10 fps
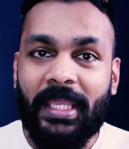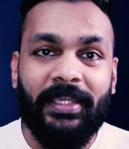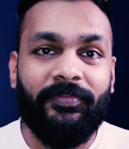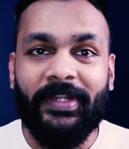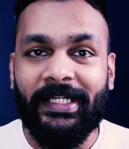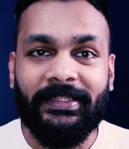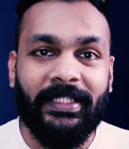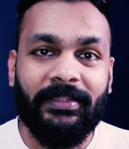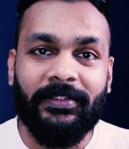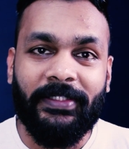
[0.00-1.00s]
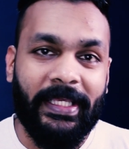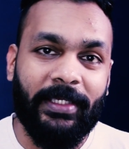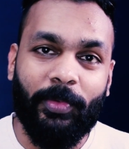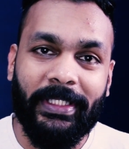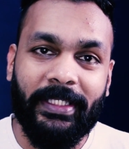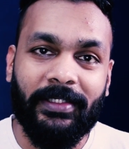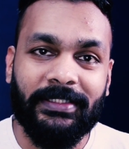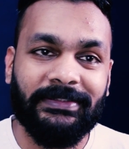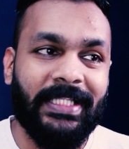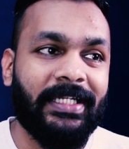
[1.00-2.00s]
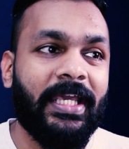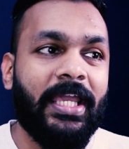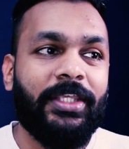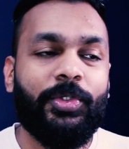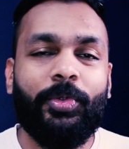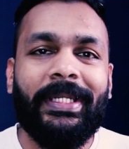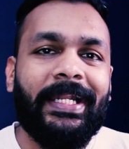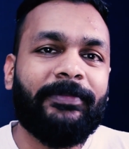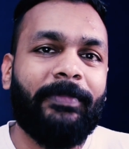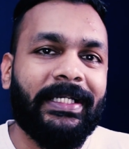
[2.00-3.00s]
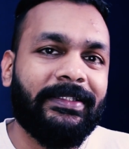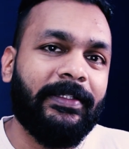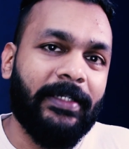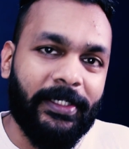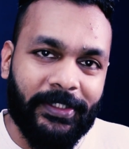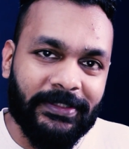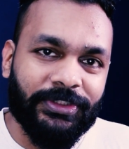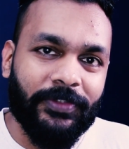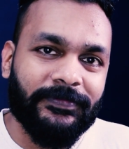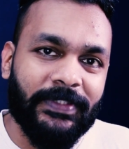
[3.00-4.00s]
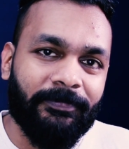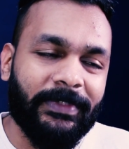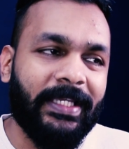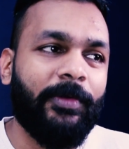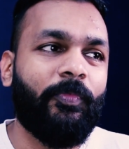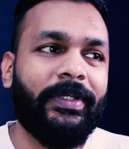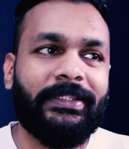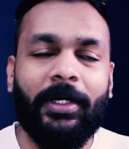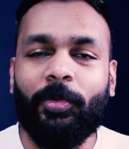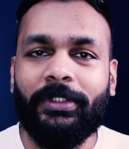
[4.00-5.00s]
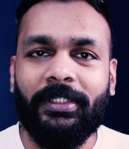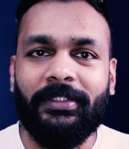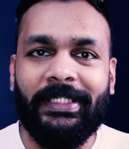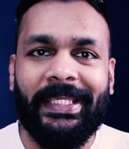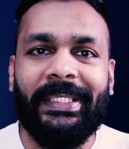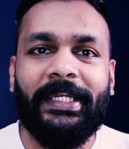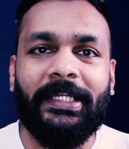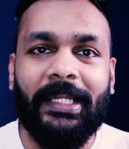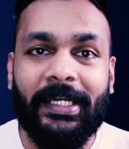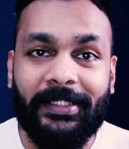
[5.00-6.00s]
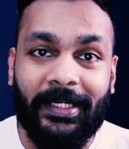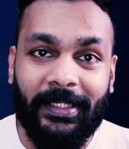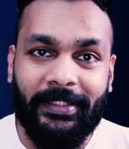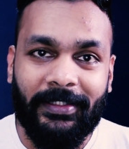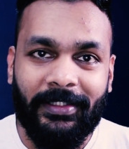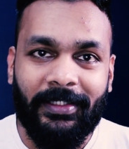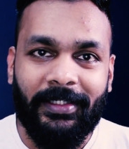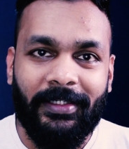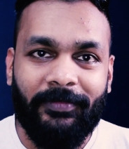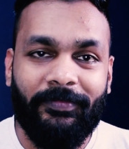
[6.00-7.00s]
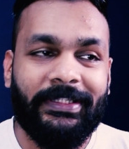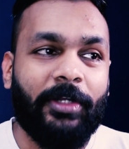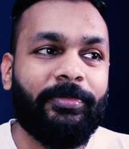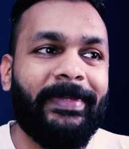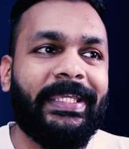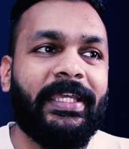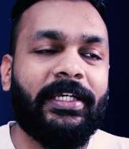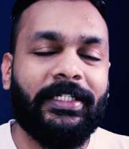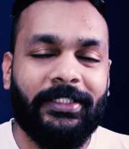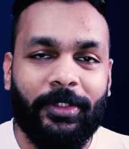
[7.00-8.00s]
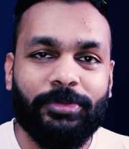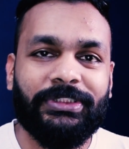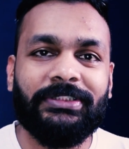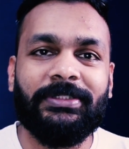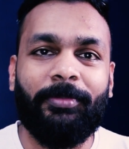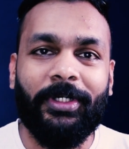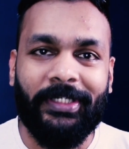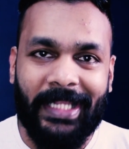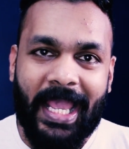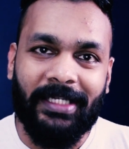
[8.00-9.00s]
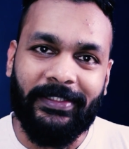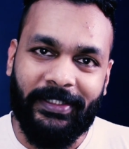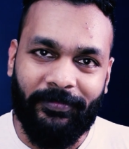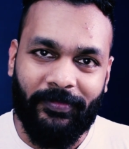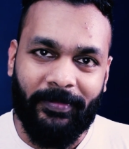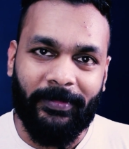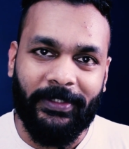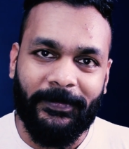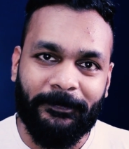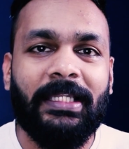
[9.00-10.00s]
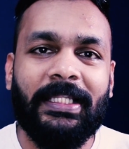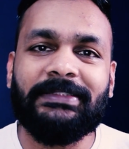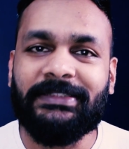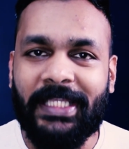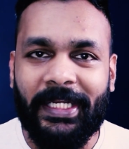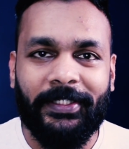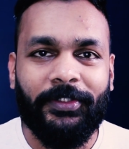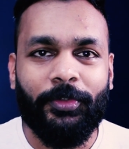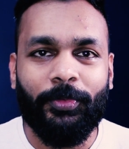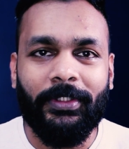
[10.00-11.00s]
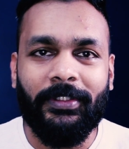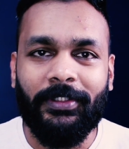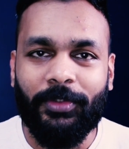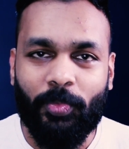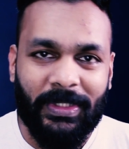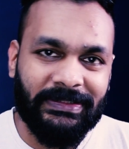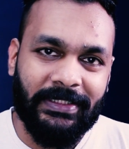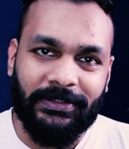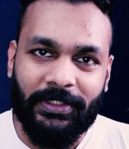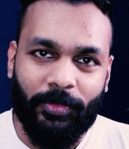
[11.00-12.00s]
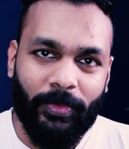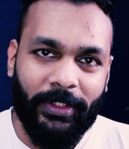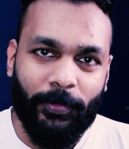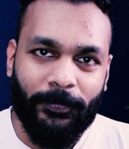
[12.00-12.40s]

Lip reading: If anything, the takeaway here is that you can admire the literature of something without taking it literally, without making conclusions about reality from it. Let's get into the questions in the video.